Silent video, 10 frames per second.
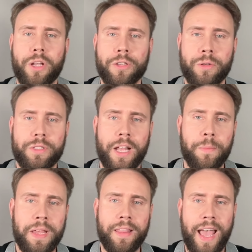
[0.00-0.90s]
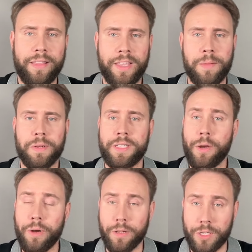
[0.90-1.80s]
also tell me that the
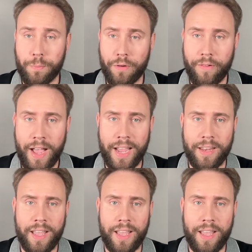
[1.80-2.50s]
materials provide